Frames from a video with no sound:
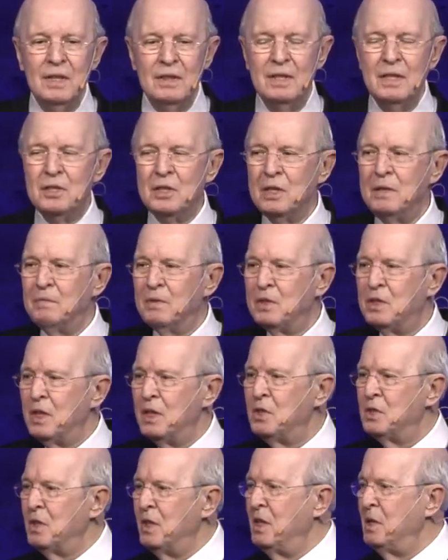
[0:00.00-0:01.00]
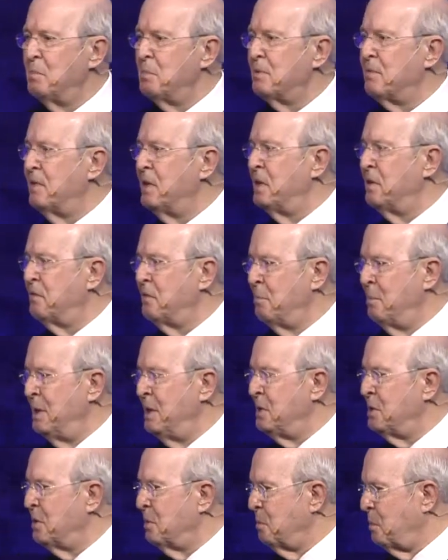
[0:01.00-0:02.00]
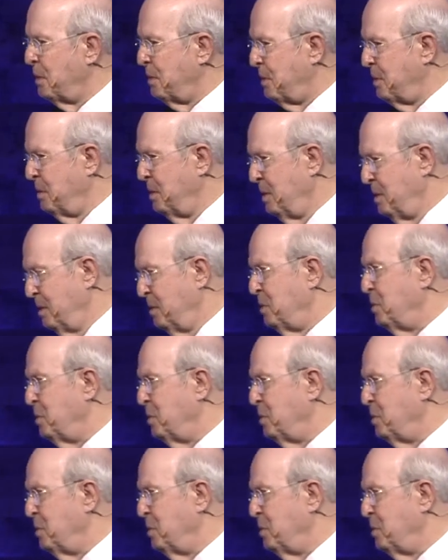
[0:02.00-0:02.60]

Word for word: this invitation hymn is very familiar with